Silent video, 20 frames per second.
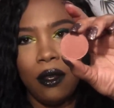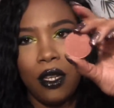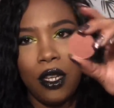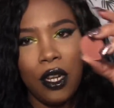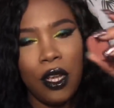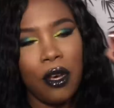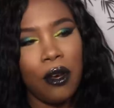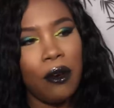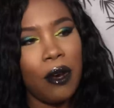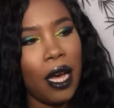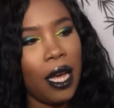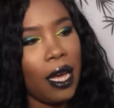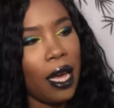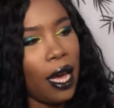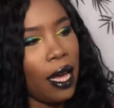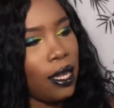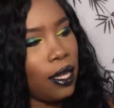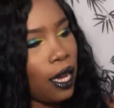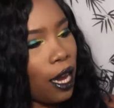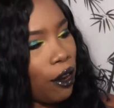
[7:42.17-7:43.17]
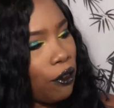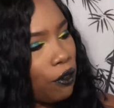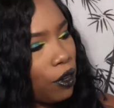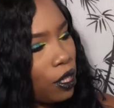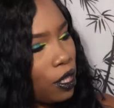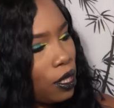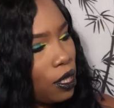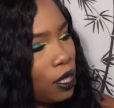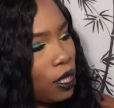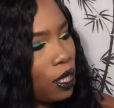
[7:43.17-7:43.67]
You know, I, I, I
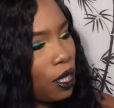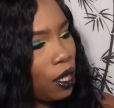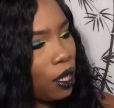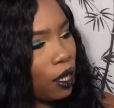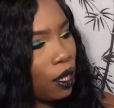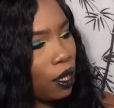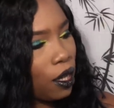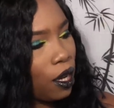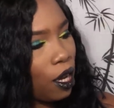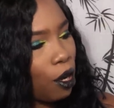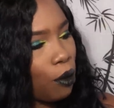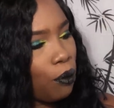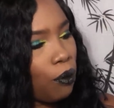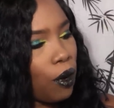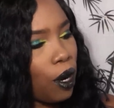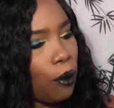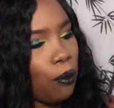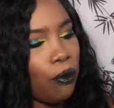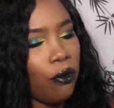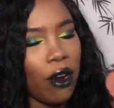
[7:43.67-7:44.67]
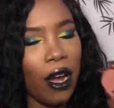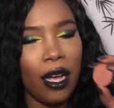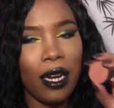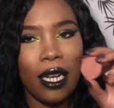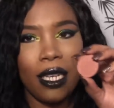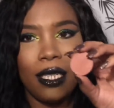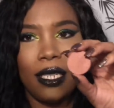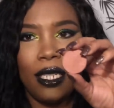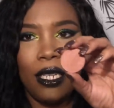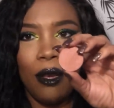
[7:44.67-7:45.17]
really see a, a, a,
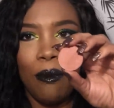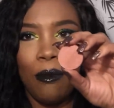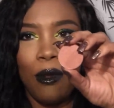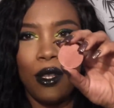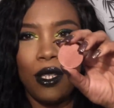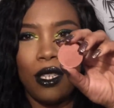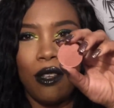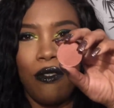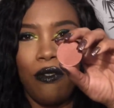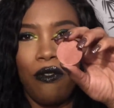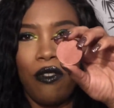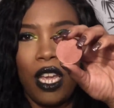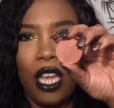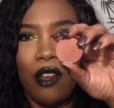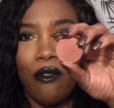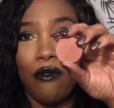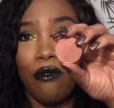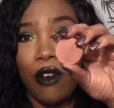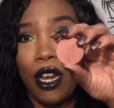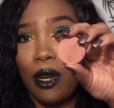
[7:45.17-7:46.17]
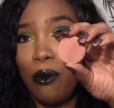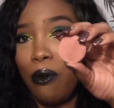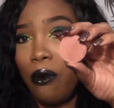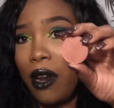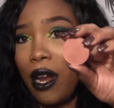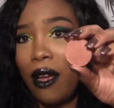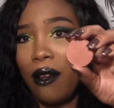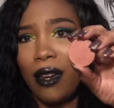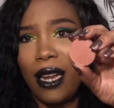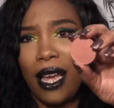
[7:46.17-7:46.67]
brown. I see almost a faint red
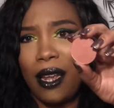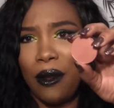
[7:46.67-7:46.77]
brown.